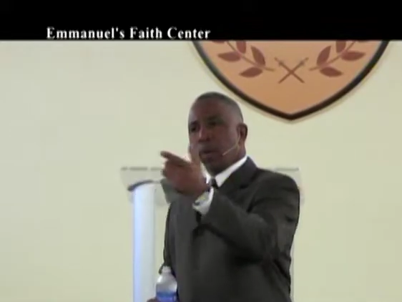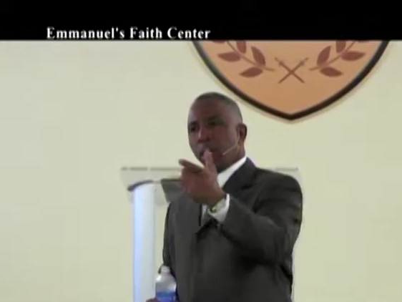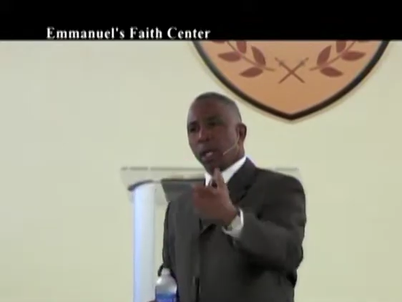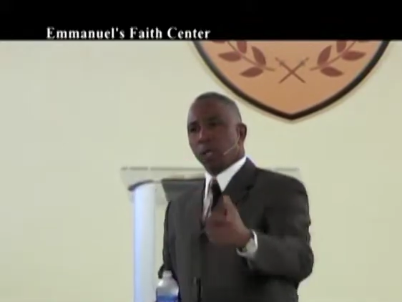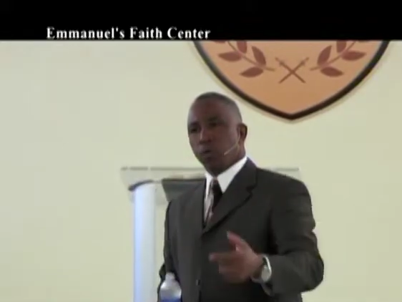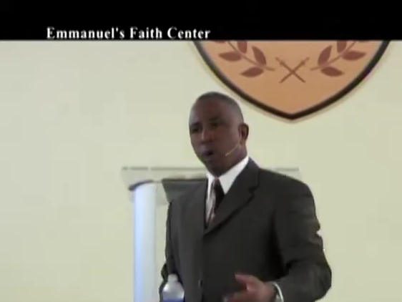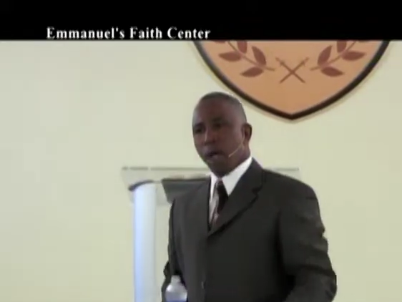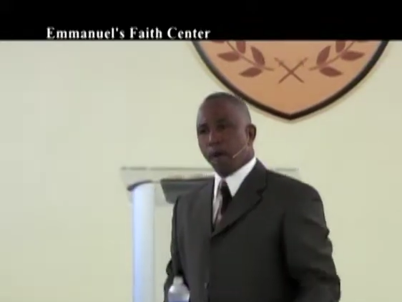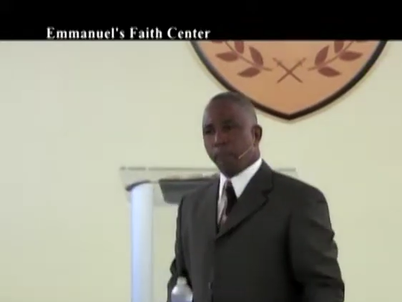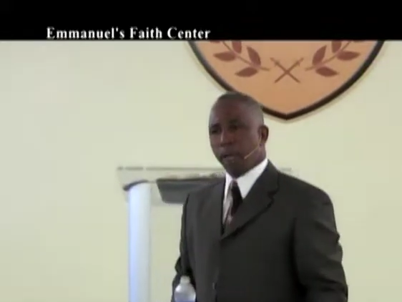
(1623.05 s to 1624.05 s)
we're going to get
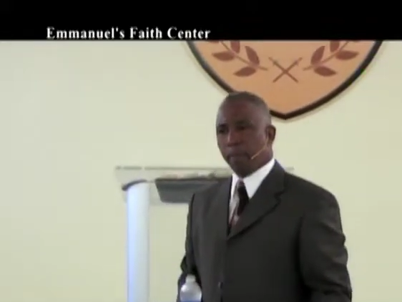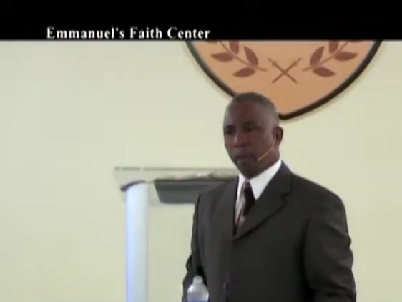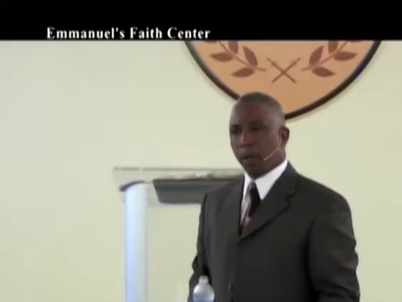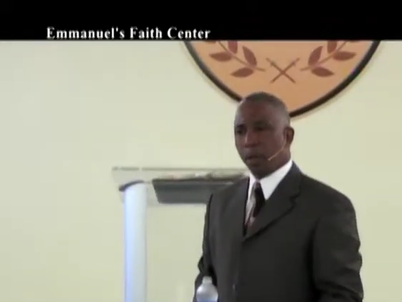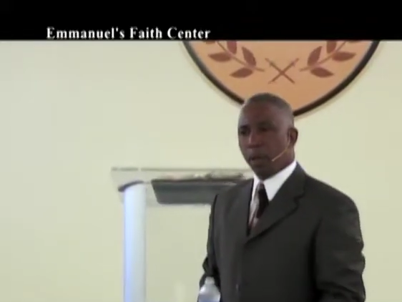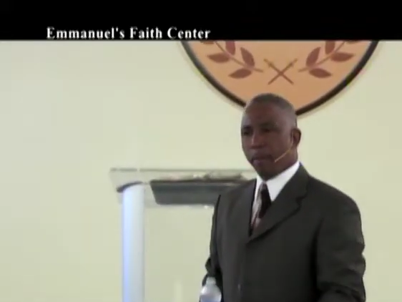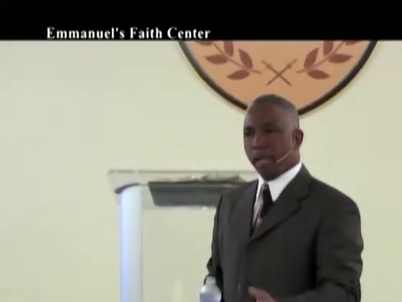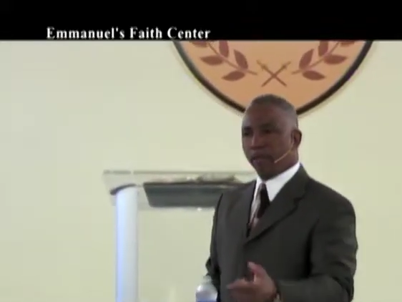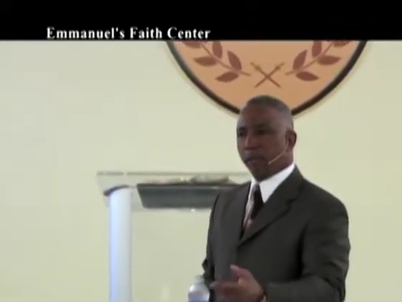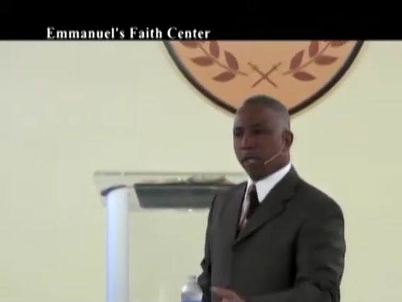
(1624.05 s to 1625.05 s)
12 people, a
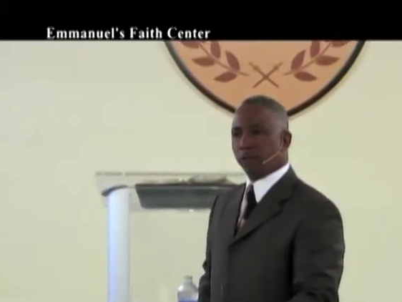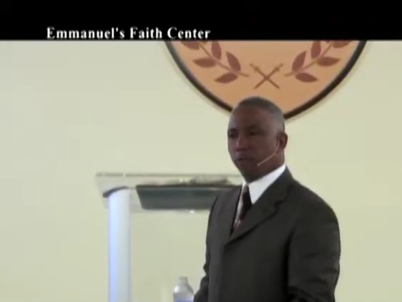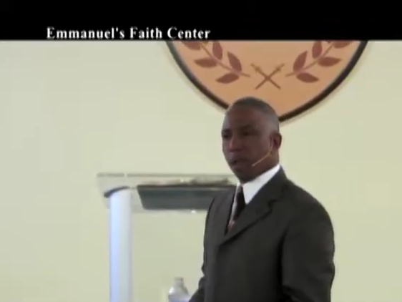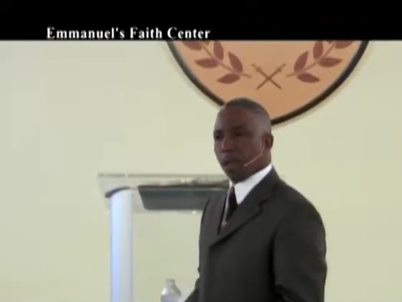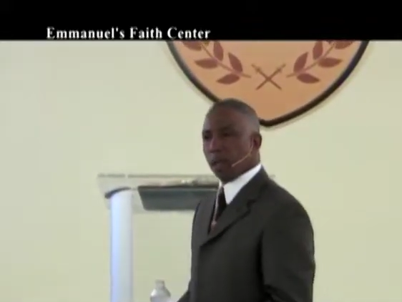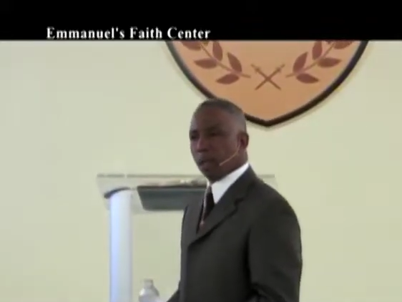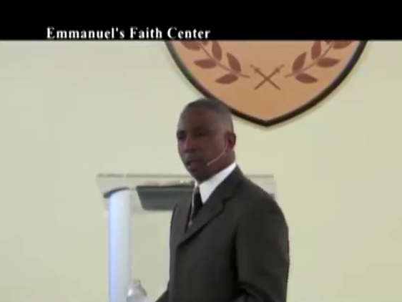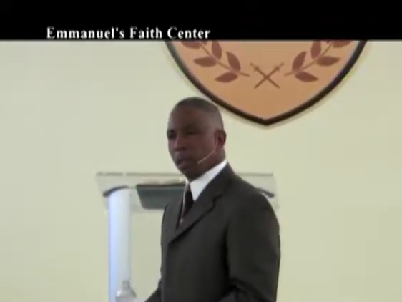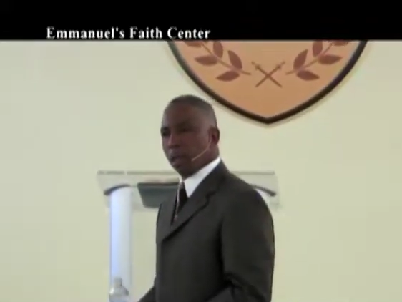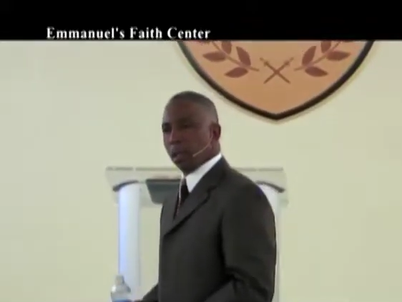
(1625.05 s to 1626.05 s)
man from each tribe,
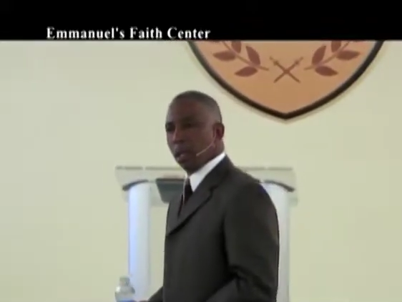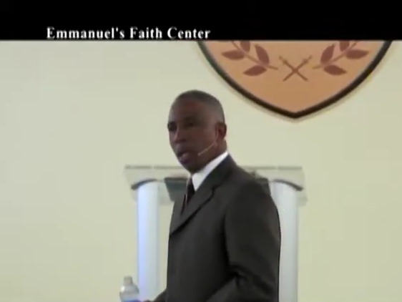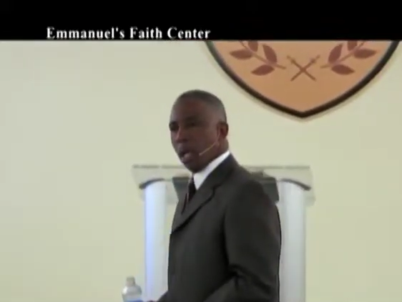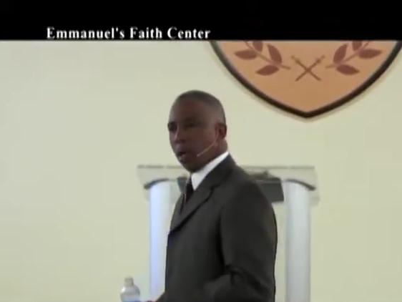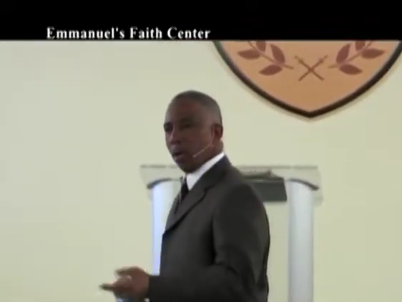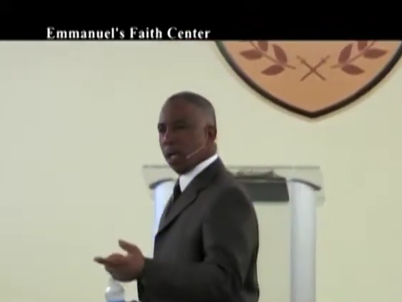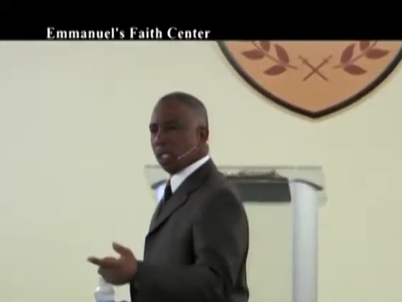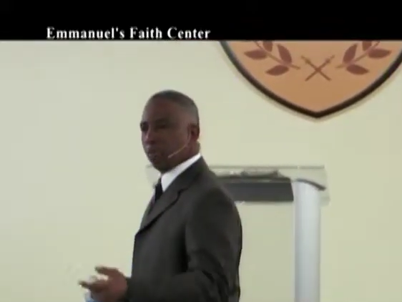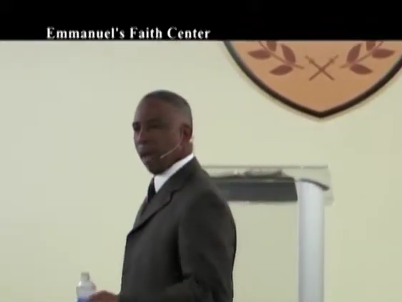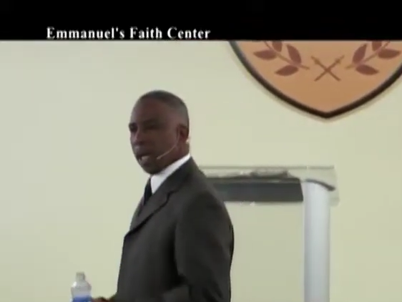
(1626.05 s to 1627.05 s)
and go in
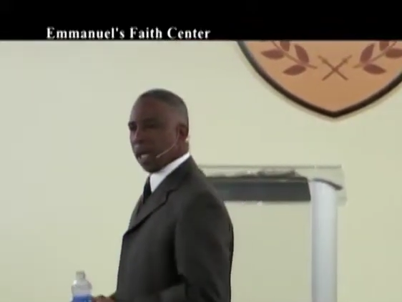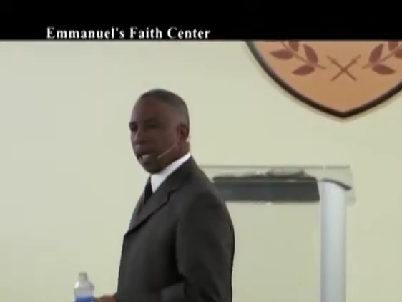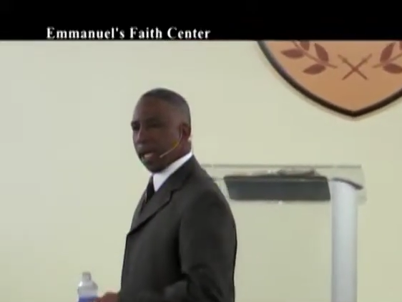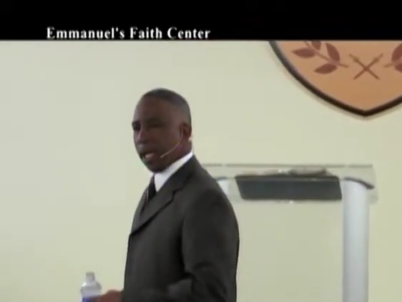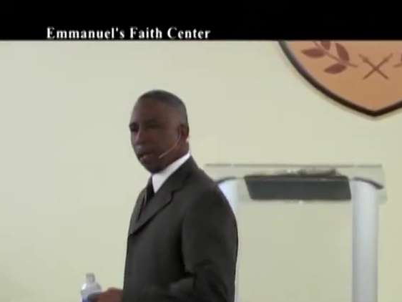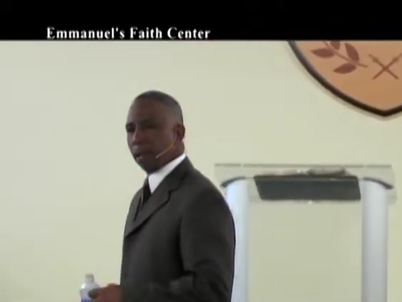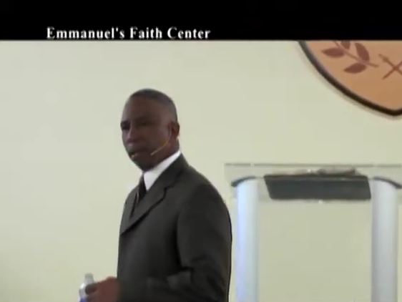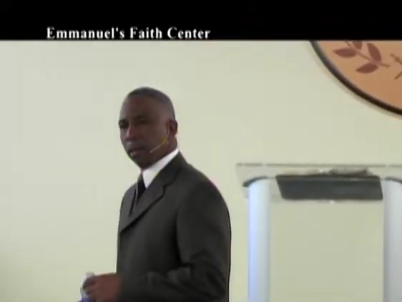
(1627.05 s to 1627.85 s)
and spy the land out.